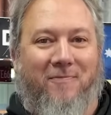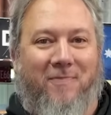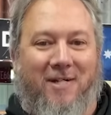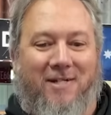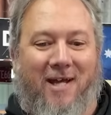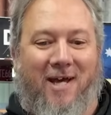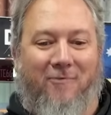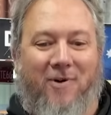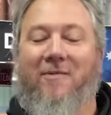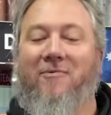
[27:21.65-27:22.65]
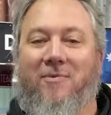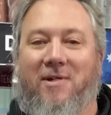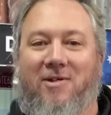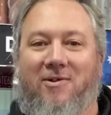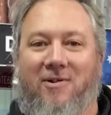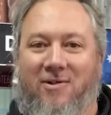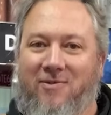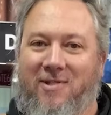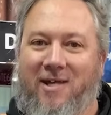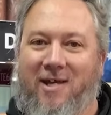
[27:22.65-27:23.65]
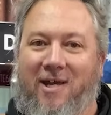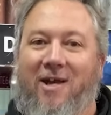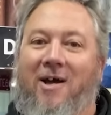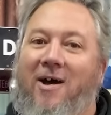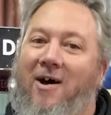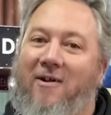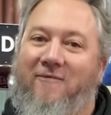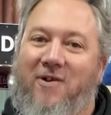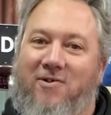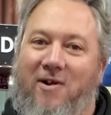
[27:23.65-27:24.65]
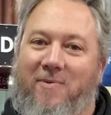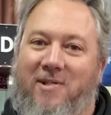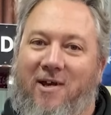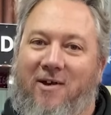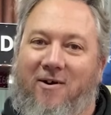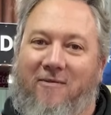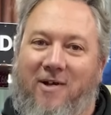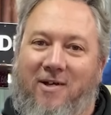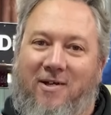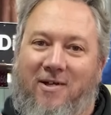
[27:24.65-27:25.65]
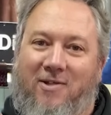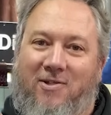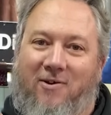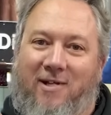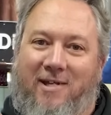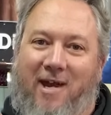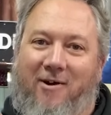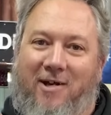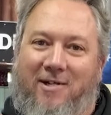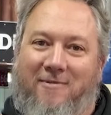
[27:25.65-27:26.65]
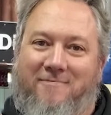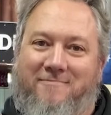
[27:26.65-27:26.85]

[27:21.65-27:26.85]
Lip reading: But whatever we do, you'll see on a future episode of Scotty's Garage.